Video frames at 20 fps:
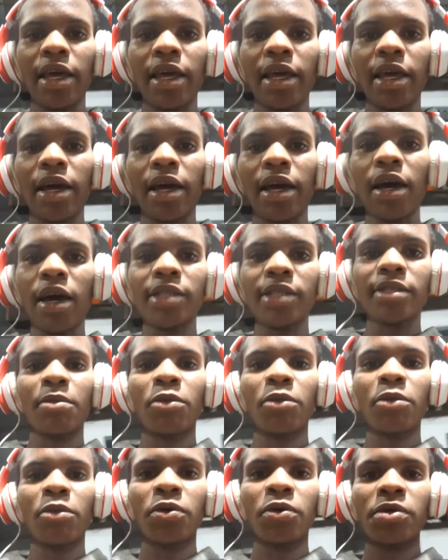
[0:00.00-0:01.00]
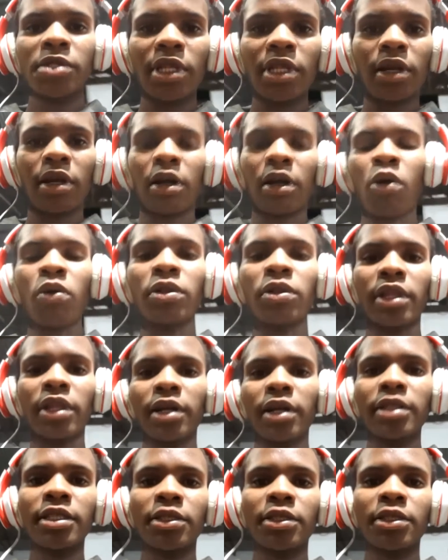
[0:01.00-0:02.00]
are some constant
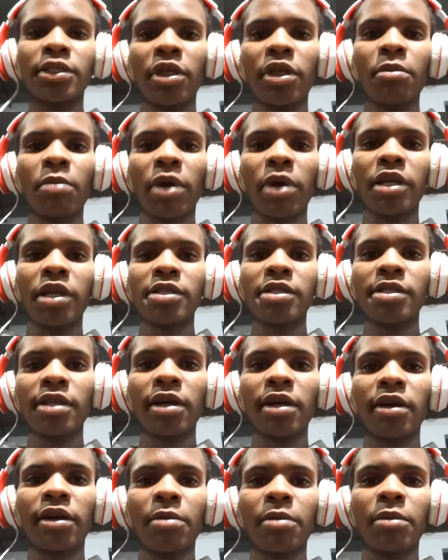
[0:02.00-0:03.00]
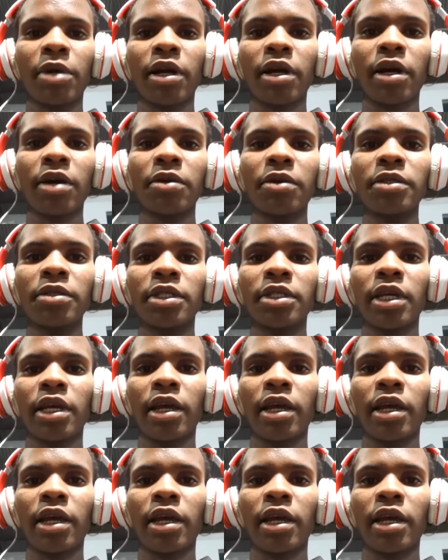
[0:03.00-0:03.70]
contacts within my Instagram account.